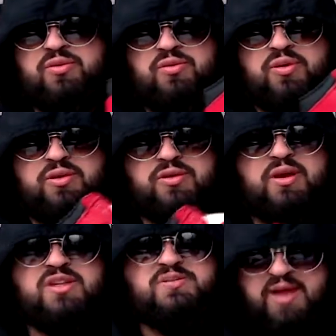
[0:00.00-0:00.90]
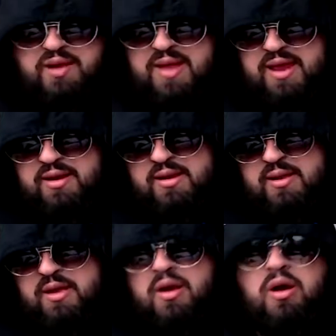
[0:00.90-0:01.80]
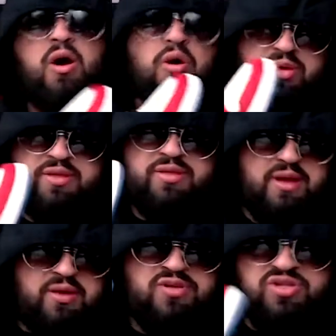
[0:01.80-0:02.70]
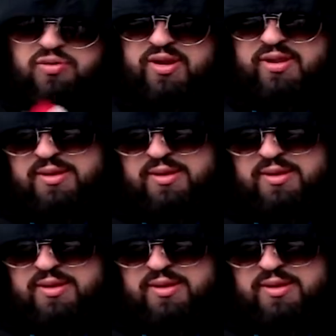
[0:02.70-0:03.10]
with Spider-Man or with Sony.